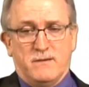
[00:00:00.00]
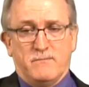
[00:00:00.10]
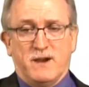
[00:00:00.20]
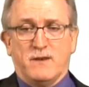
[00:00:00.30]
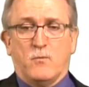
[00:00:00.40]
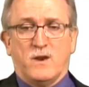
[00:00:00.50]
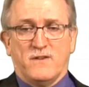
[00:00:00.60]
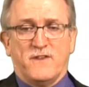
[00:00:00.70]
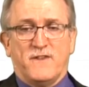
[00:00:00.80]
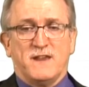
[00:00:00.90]
But one
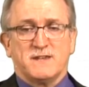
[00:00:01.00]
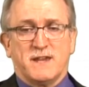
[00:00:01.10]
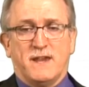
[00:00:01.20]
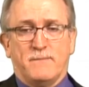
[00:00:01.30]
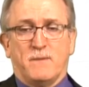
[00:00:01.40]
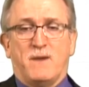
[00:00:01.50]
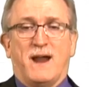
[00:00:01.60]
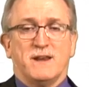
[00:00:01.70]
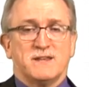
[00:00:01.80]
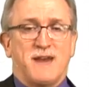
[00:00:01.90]
of the things to keep in
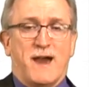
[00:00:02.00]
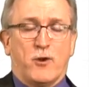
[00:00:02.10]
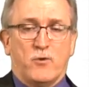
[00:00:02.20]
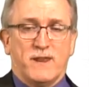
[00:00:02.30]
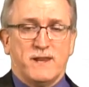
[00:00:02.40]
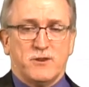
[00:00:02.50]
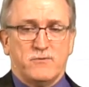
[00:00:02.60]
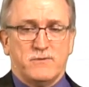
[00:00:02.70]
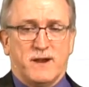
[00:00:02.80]
mind is not only to